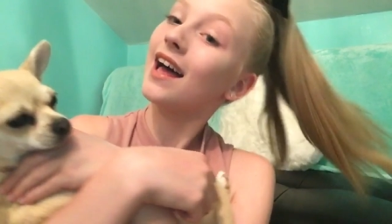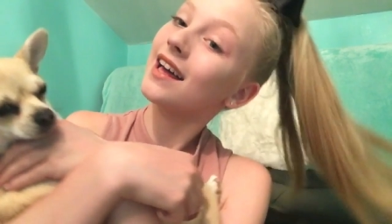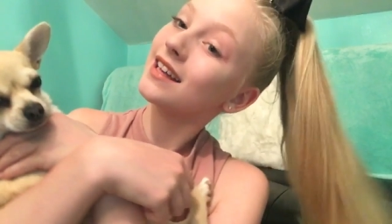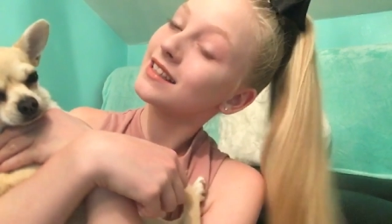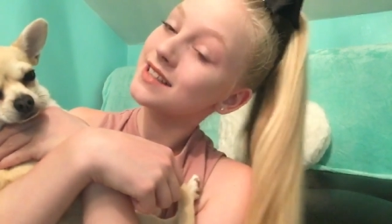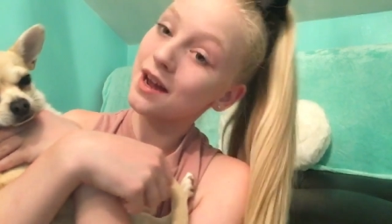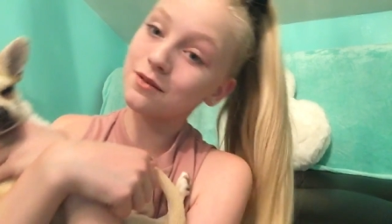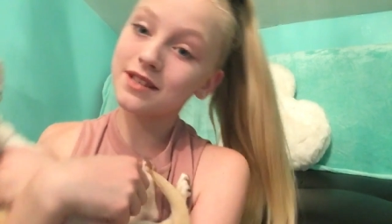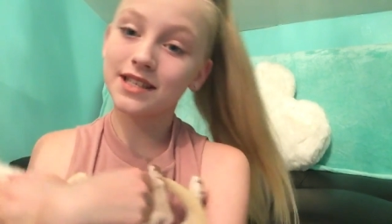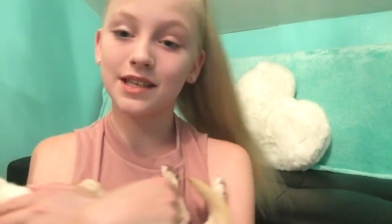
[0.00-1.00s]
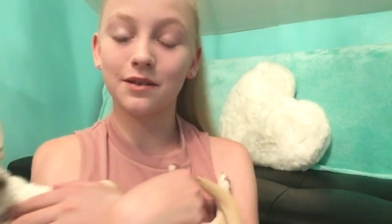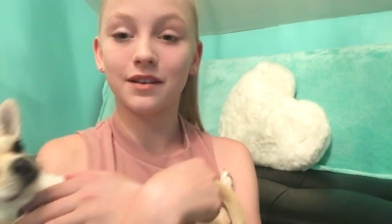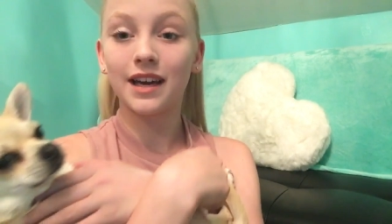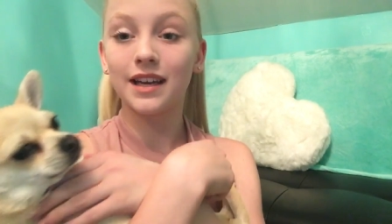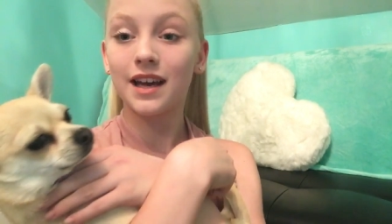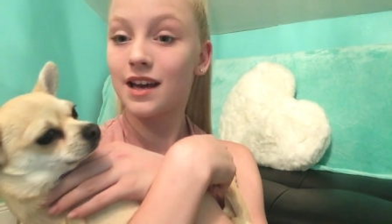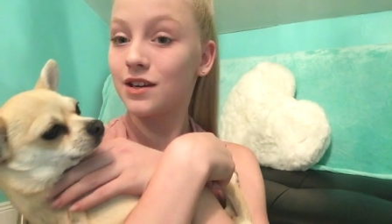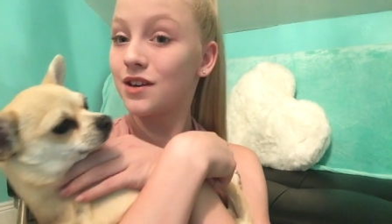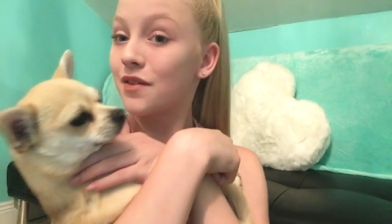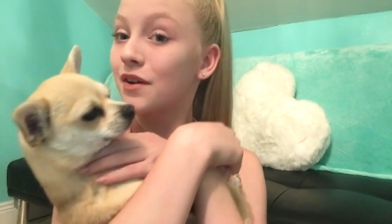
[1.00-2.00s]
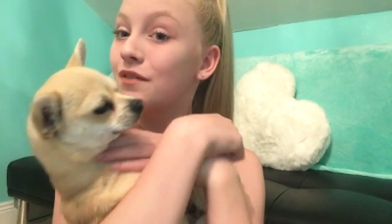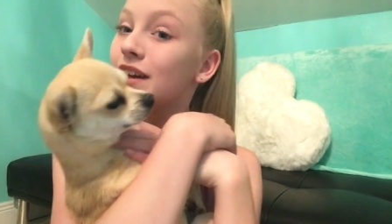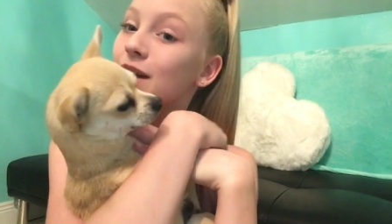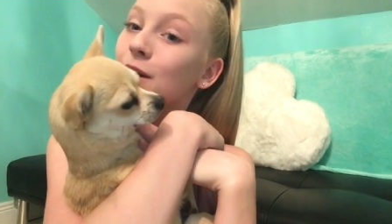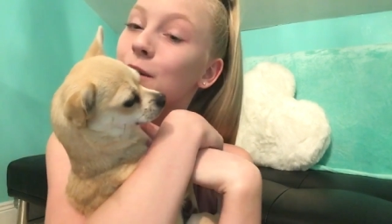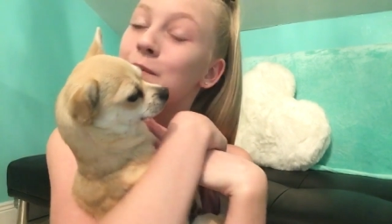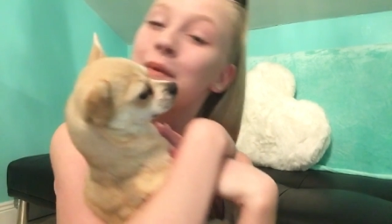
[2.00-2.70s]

and I will see you in another video.